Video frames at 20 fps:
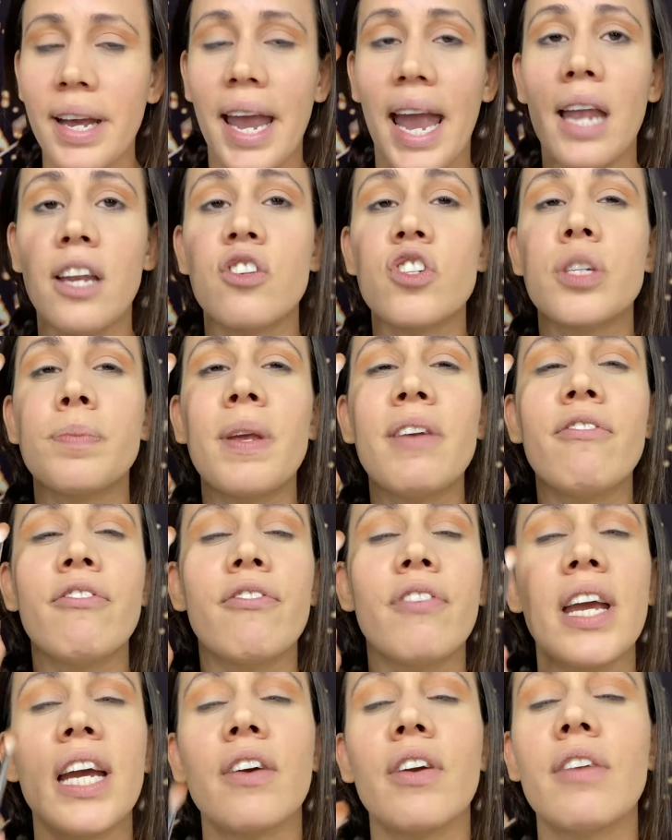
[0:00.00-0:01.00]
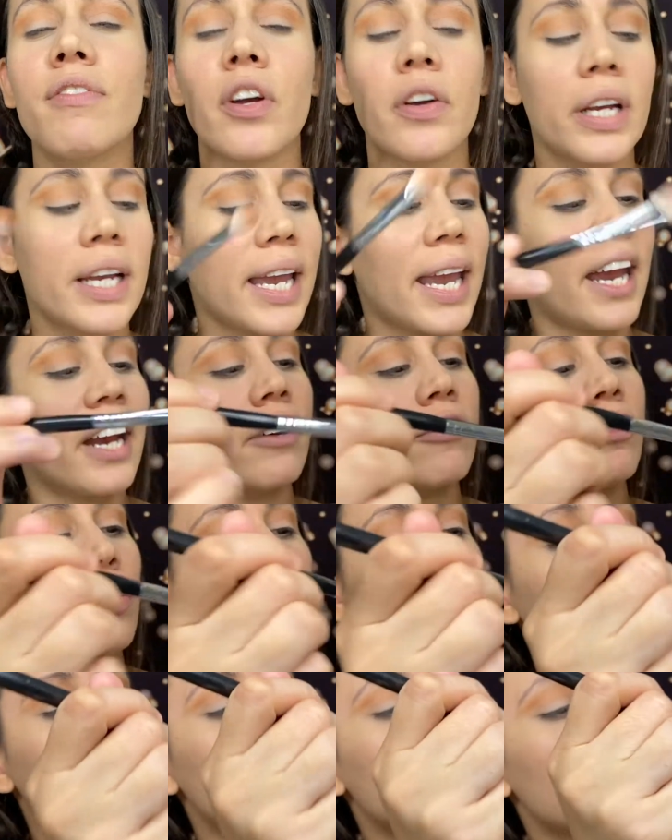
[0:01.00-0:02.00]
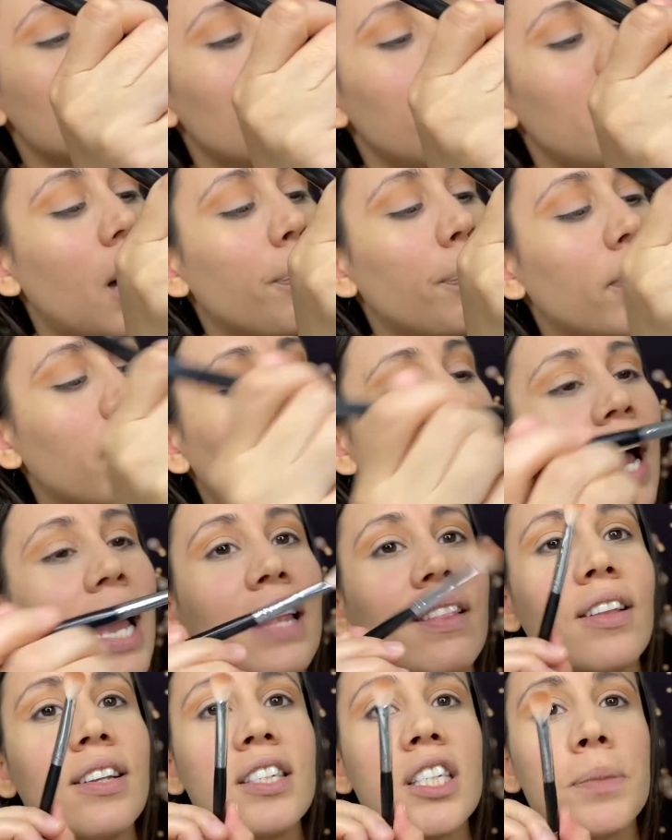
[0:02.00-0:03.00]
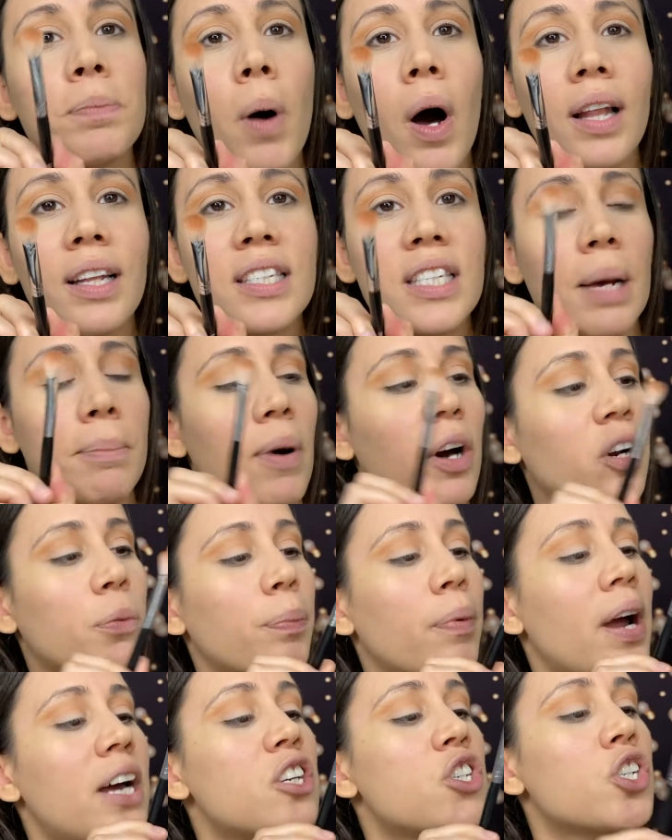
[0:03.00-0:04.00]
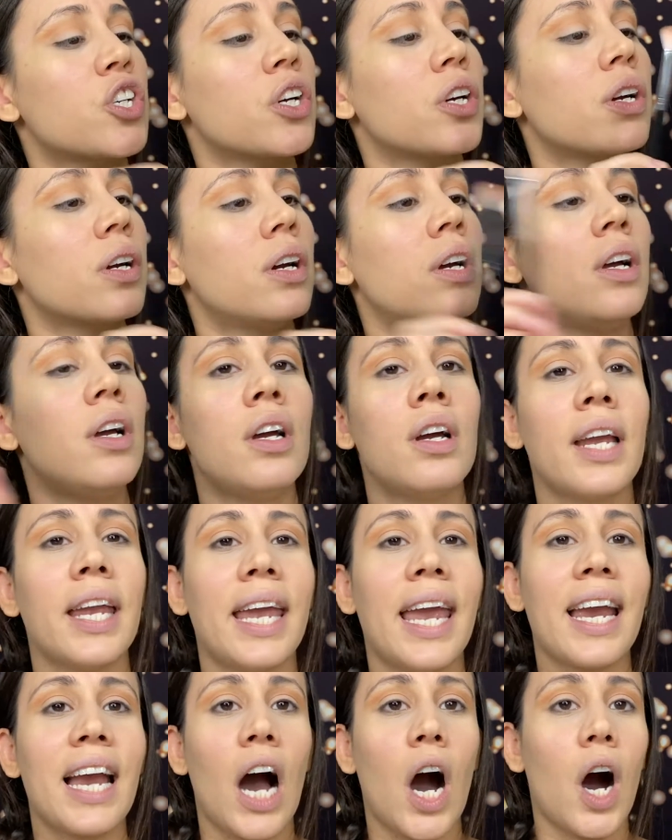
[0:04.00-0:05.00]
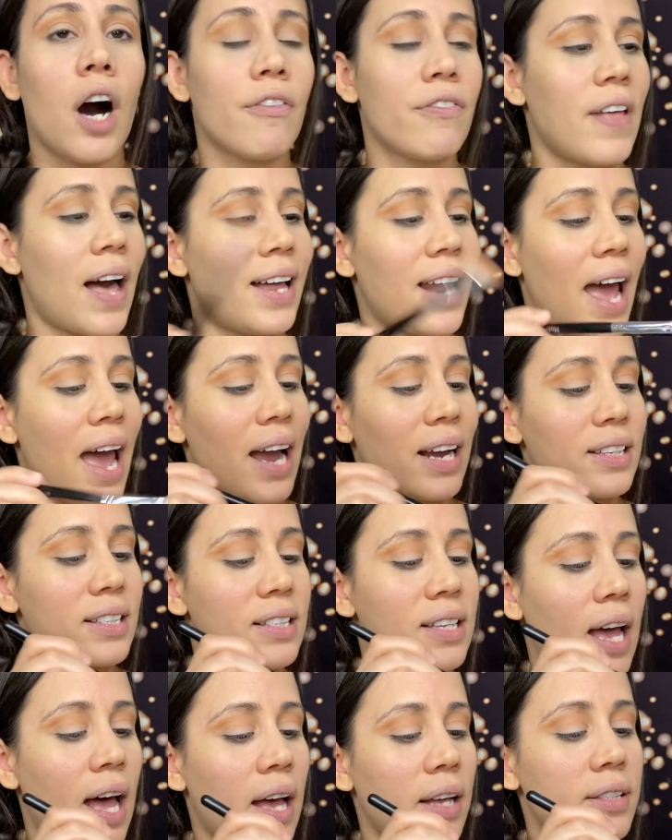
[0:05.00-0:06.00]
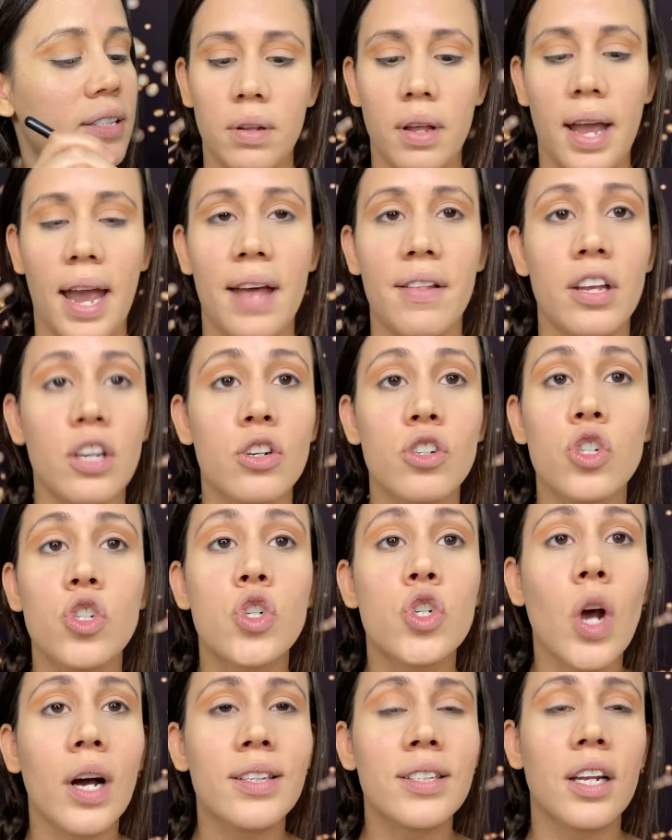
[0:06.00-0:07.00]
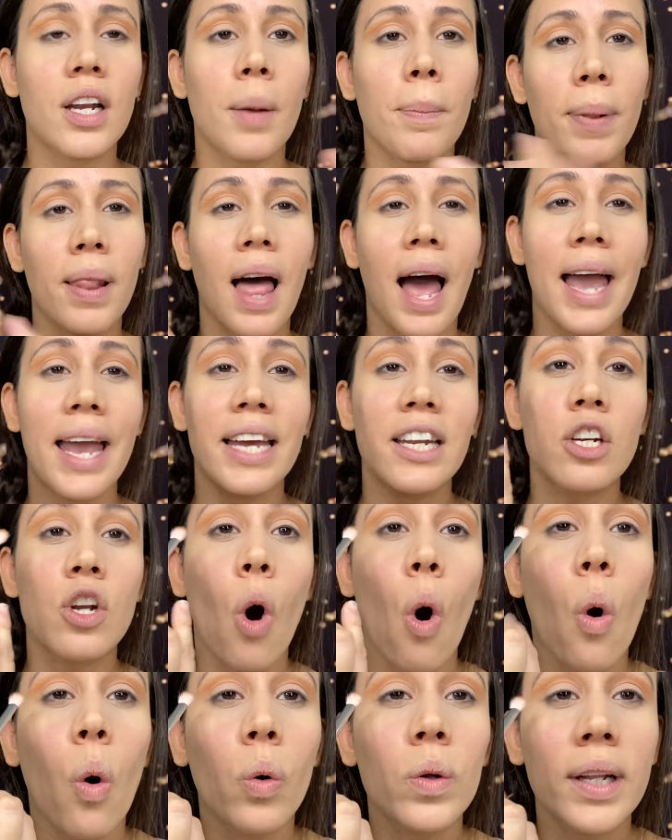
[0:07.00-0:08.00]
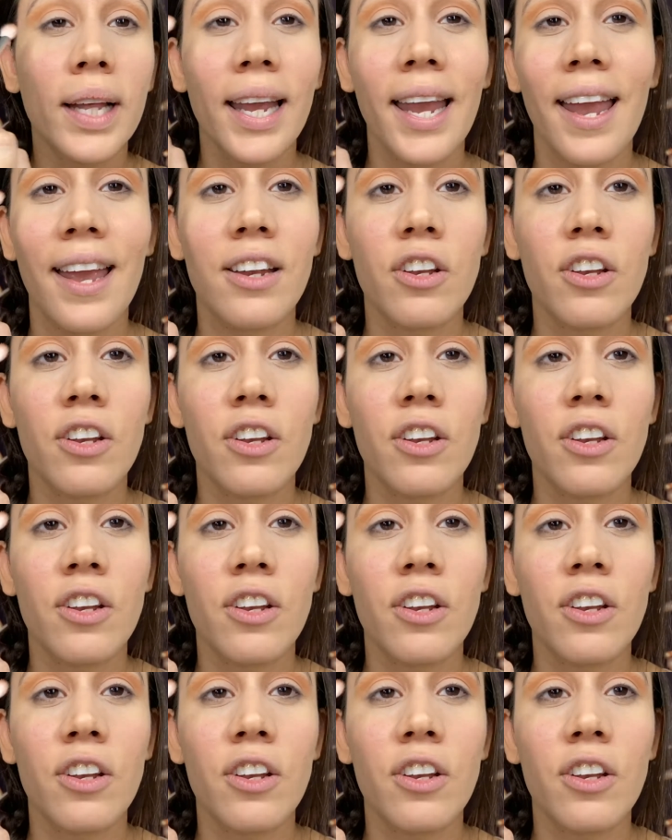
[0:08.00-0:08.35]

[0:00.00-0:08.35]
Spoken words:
And just be very, very careful. You're just gonna be applying the smallest amount of pressure, kick off that excess, and then you're just gonna apply it only in